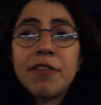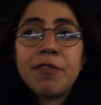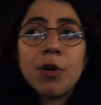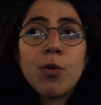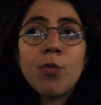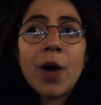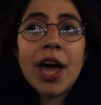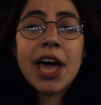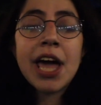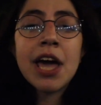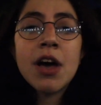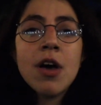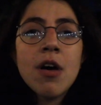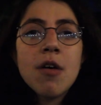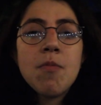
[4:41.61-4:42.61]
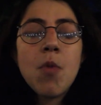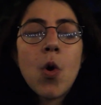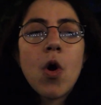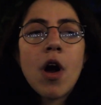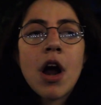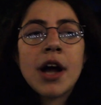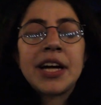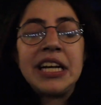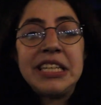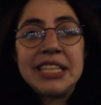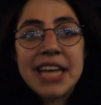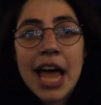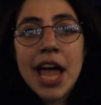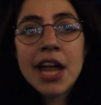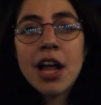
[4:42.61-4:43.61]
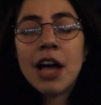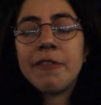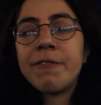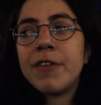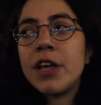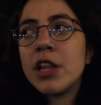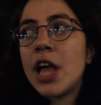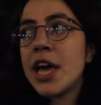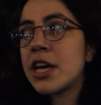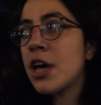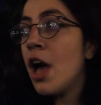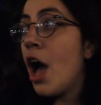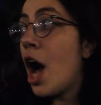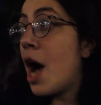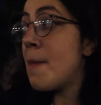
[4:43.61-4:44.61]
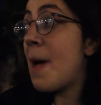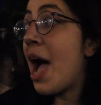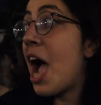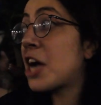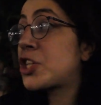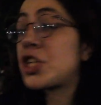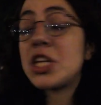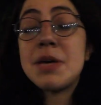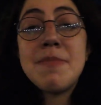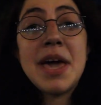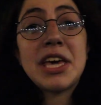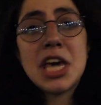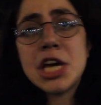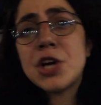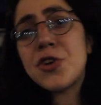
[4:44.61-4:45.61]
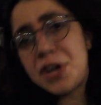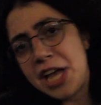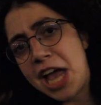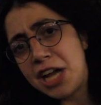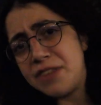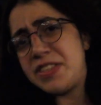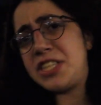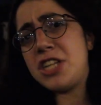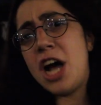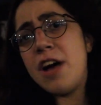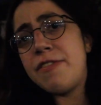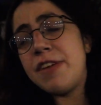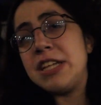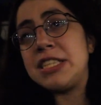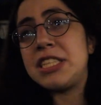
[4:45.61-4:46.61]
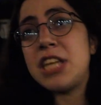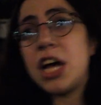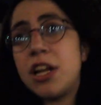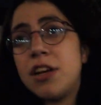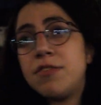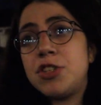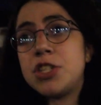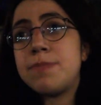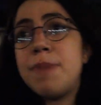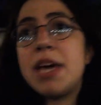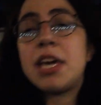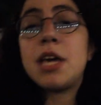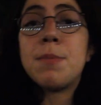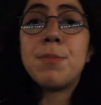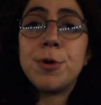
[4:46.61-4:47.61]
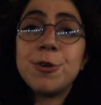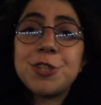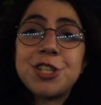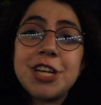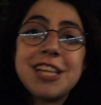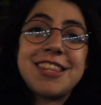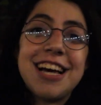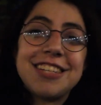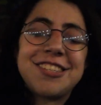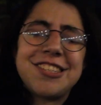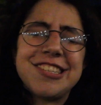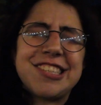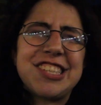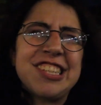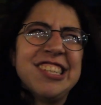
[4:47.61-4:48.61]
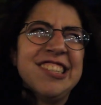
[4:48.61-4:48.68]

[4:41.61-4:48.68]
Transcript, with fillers: I feel way more content. I feel like I'm actually making creative stuff instead of just making bullshit that's just